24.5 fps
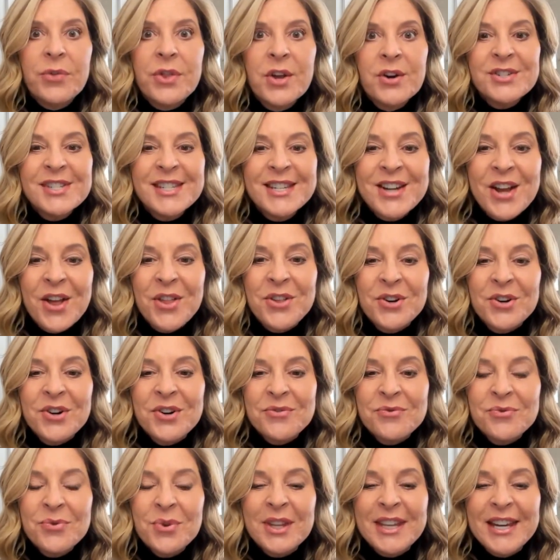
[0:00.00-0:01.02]
There's another
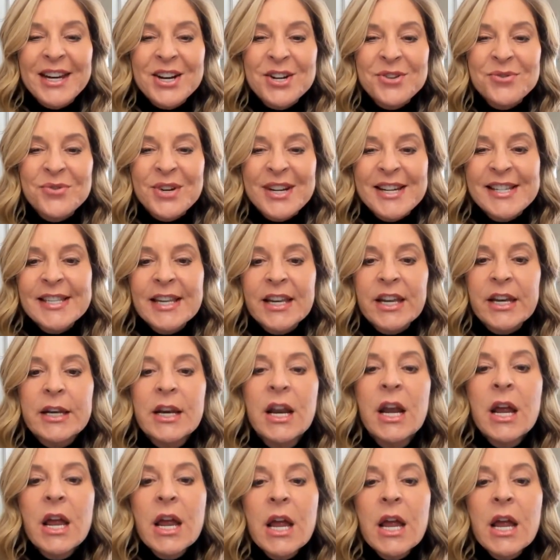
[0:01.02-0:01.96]
really good reason.